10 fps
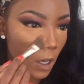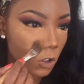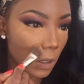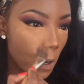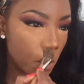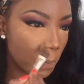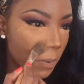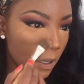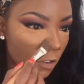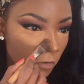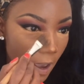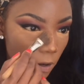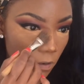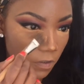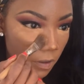So I'm not a big
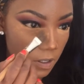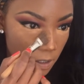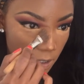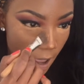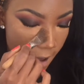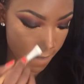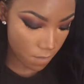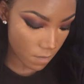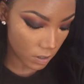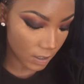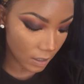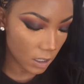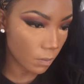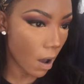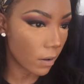fan of this
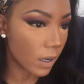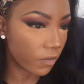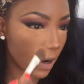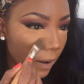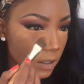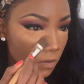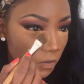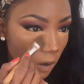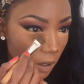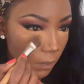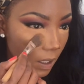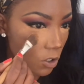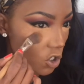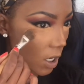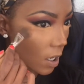setting powder. I feel like it's very
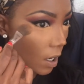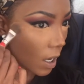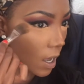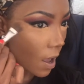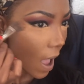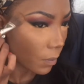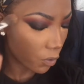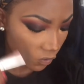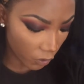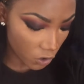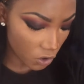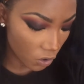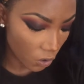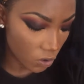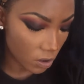peachy. I prefer to
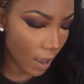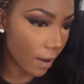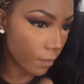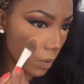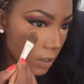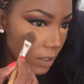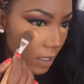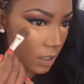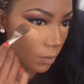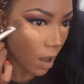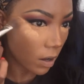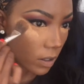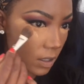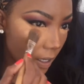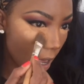use setting
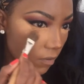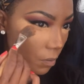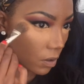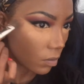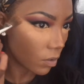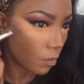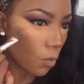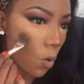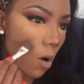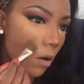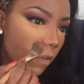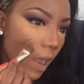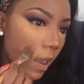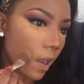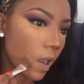powders that have a bit more of
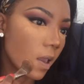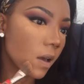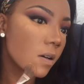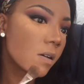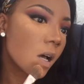a